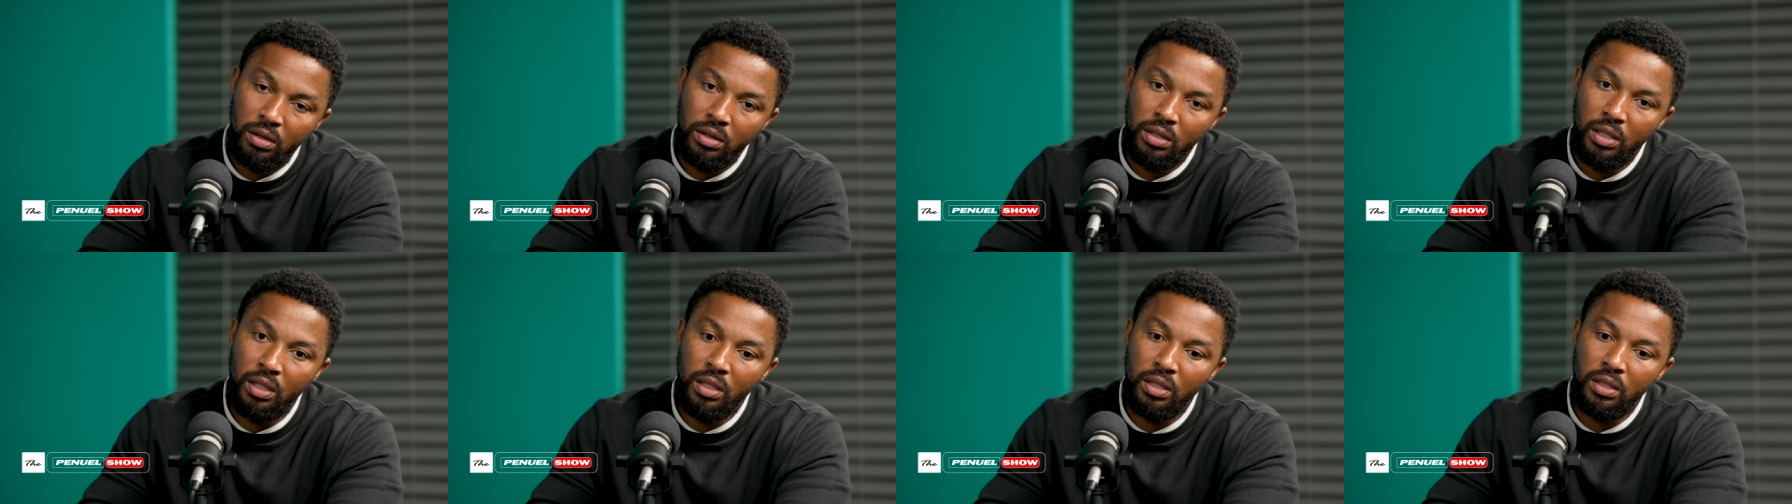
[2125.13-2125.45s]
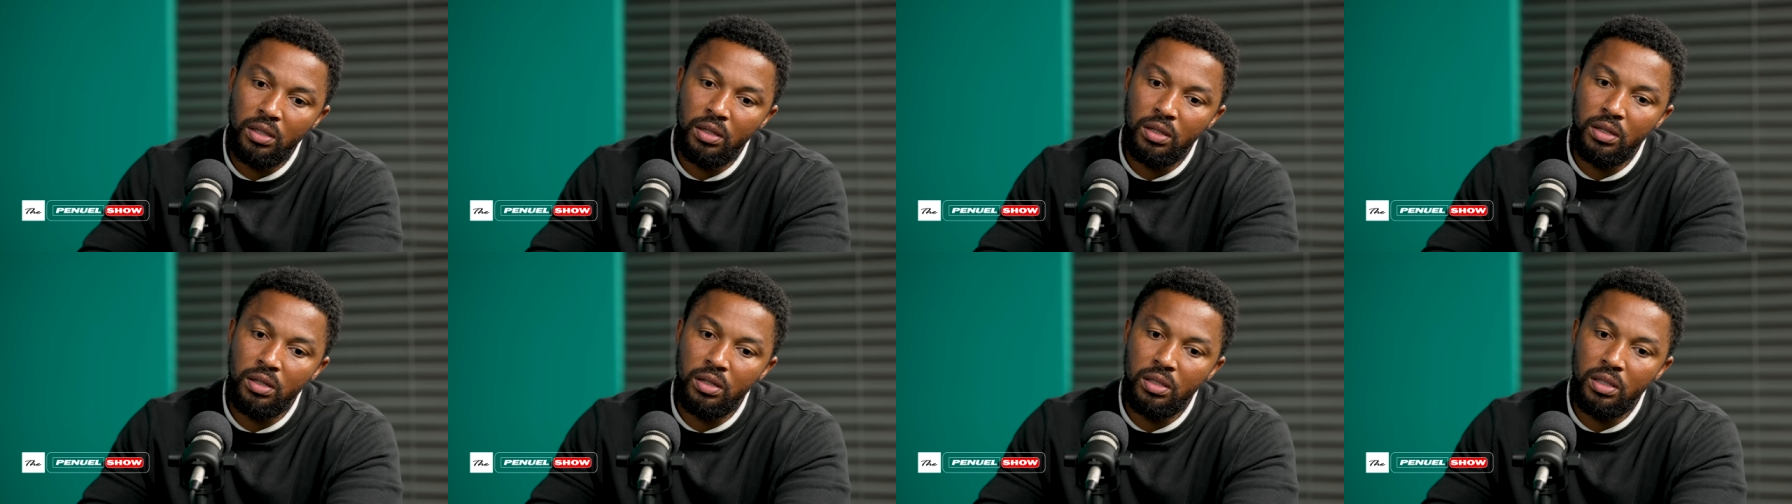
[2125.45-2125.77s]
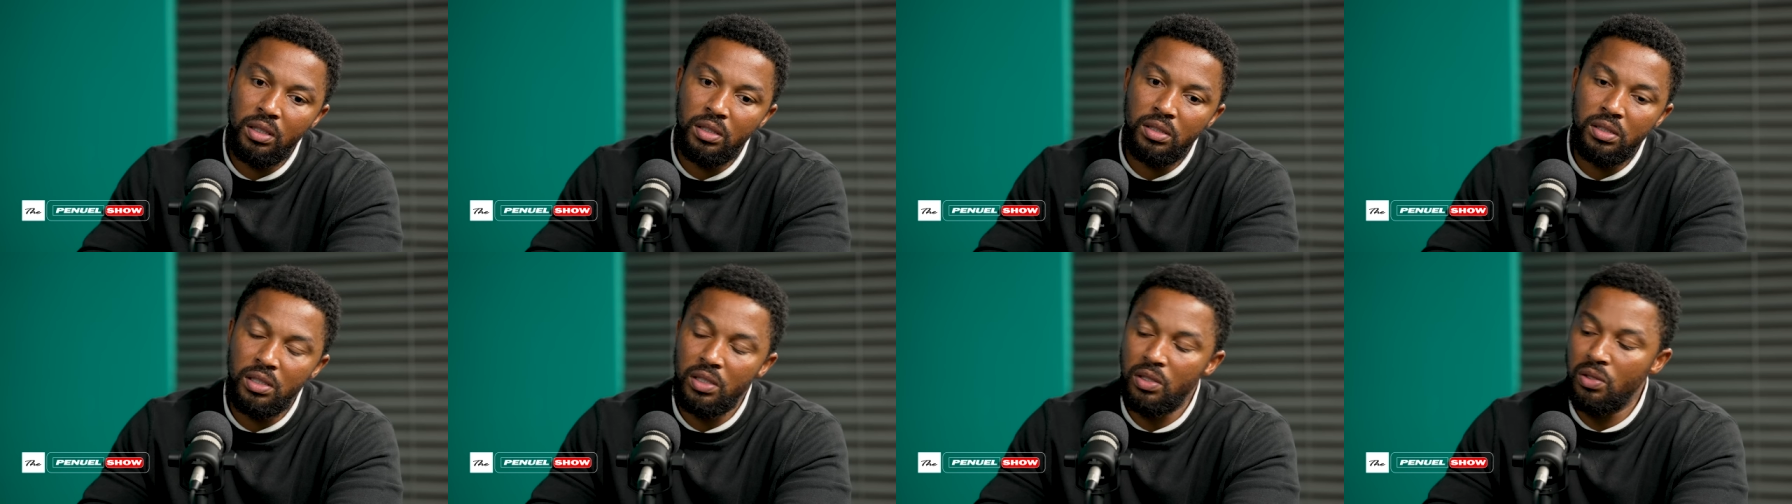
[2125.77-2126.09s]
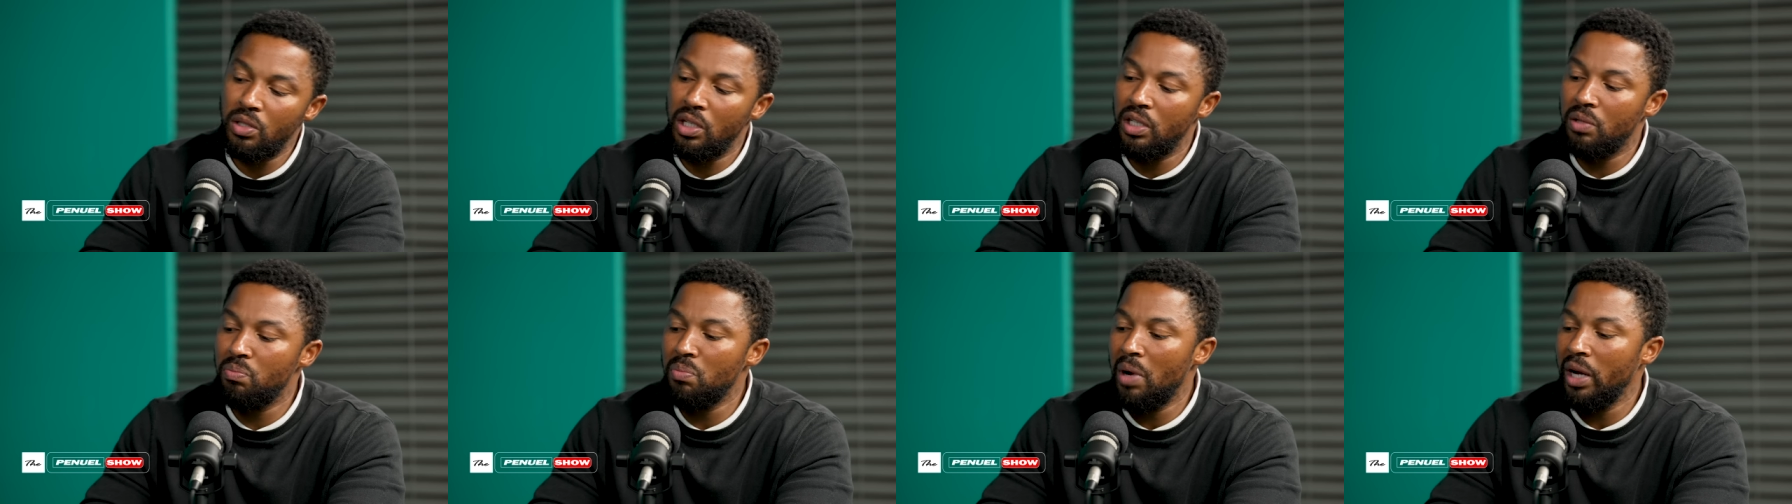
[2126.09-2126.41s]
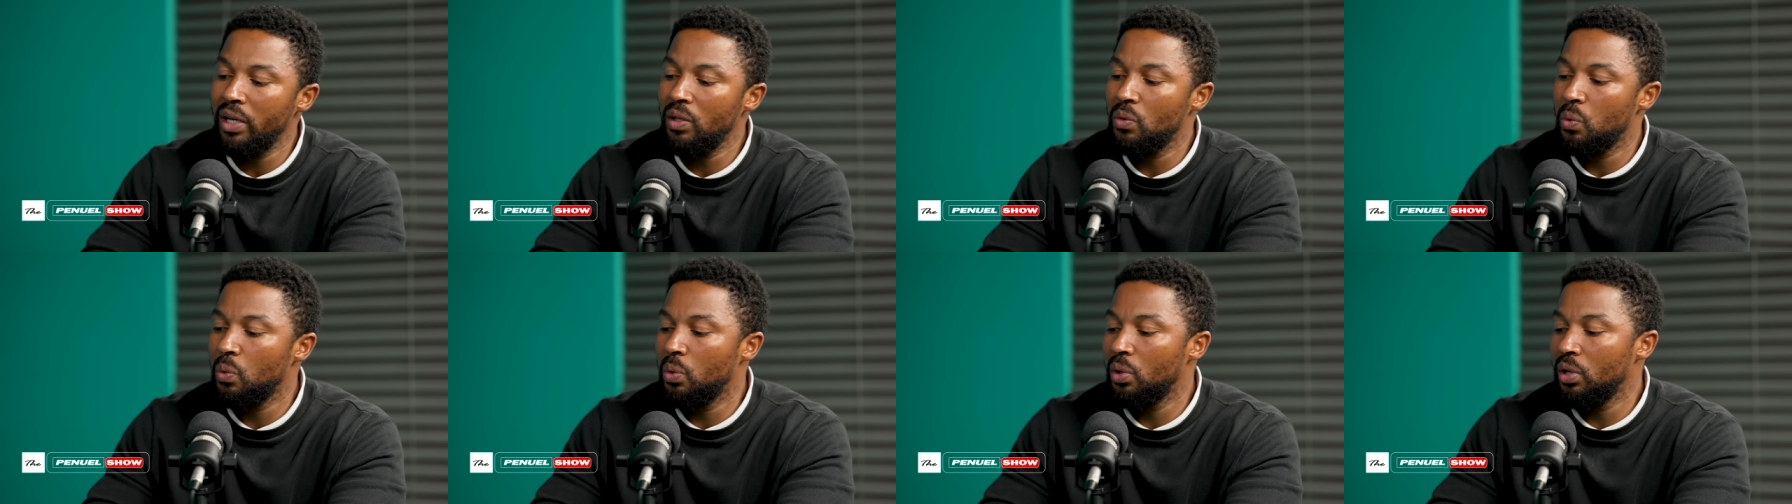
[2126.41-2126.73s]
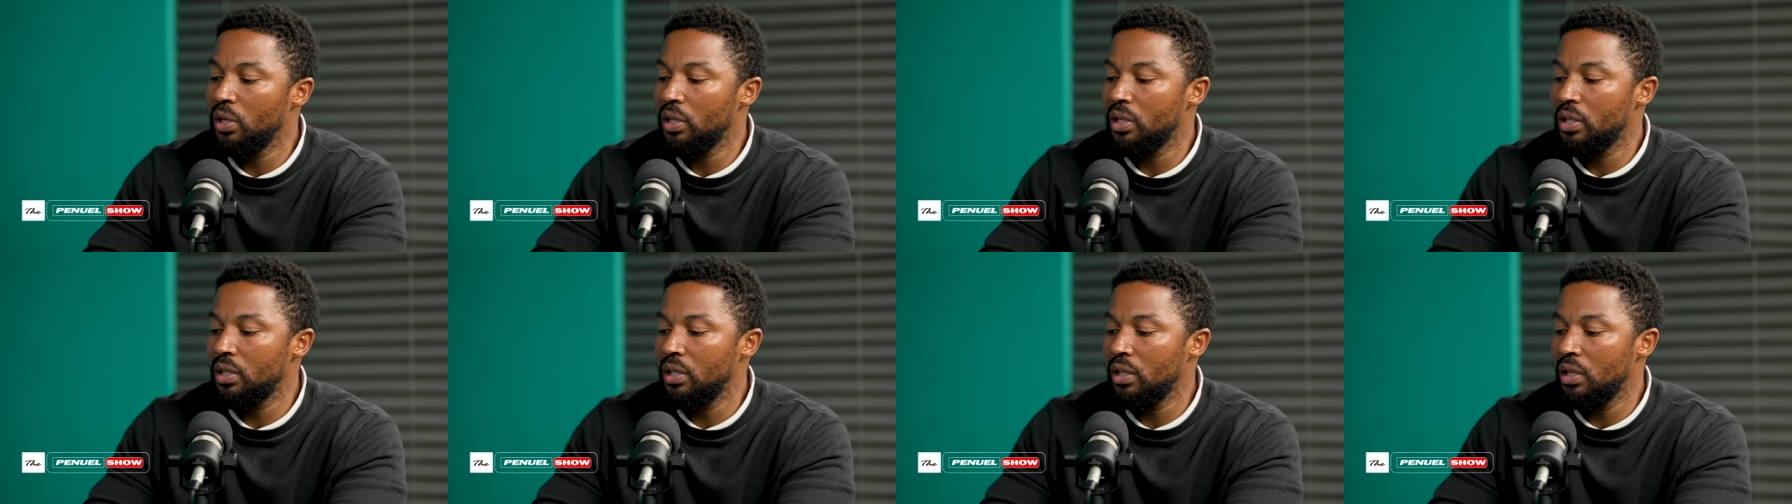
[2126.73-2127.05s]
It might
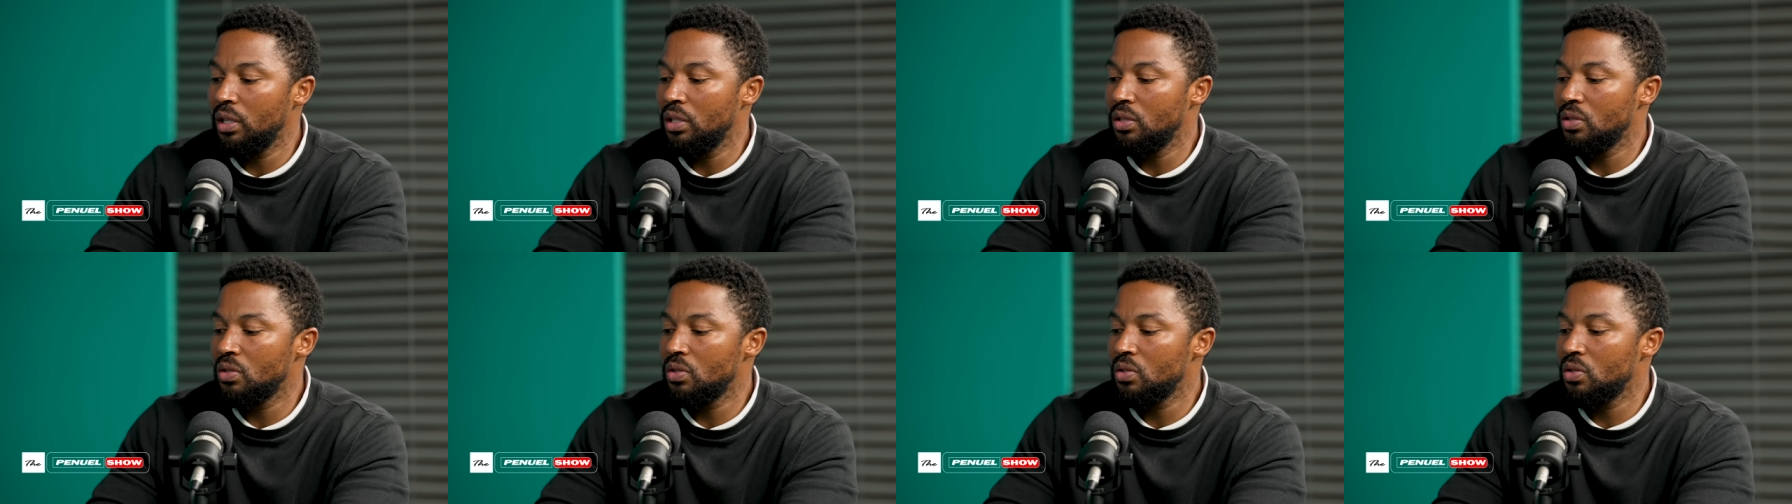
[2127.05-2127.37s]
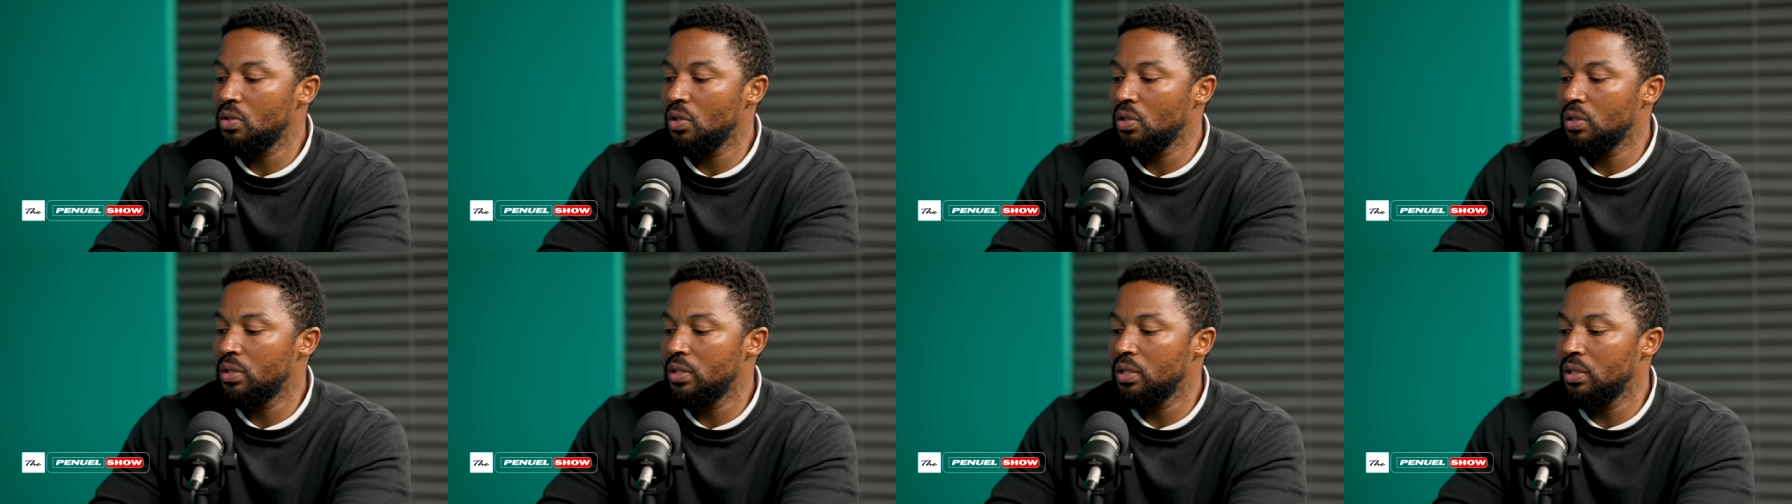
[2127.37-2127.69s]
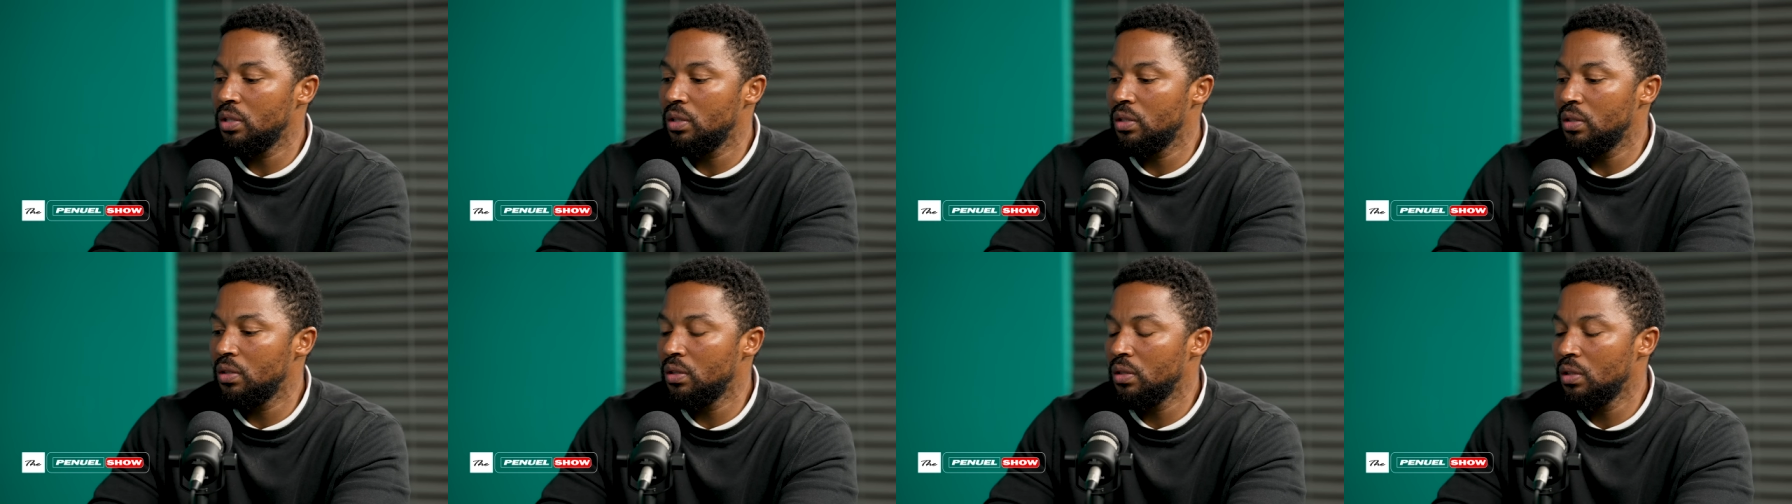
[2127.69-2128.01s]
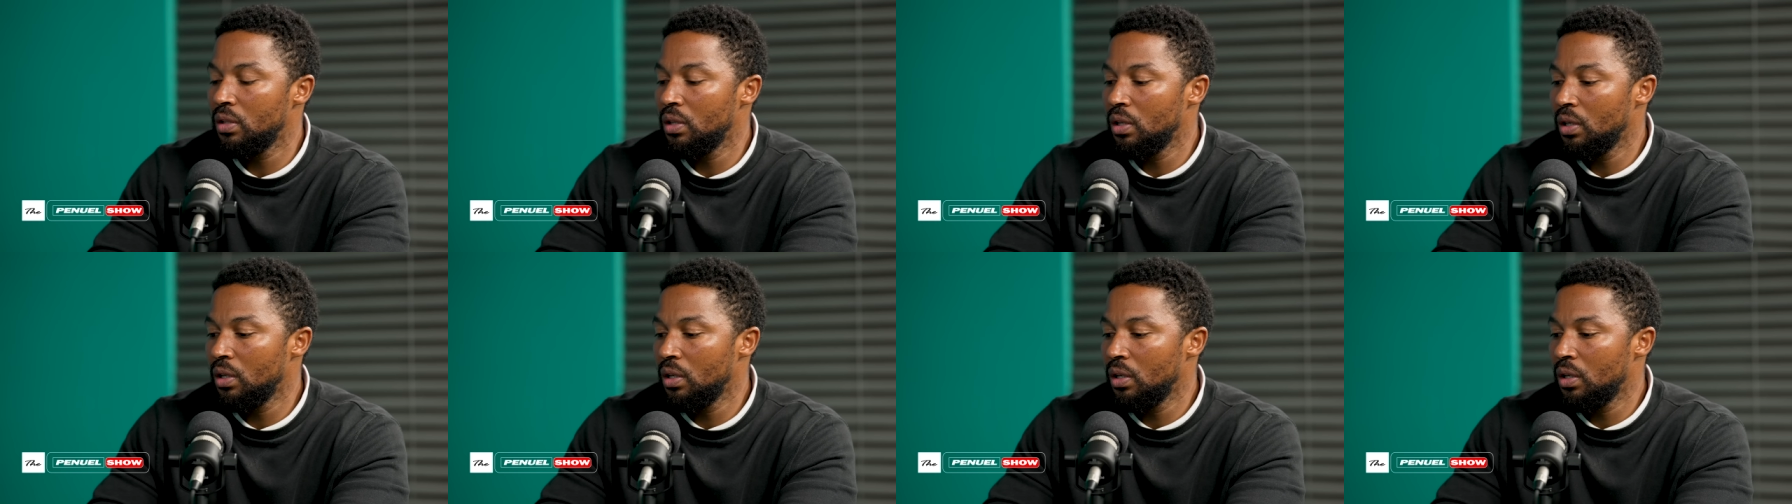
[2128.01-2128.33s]
work in certain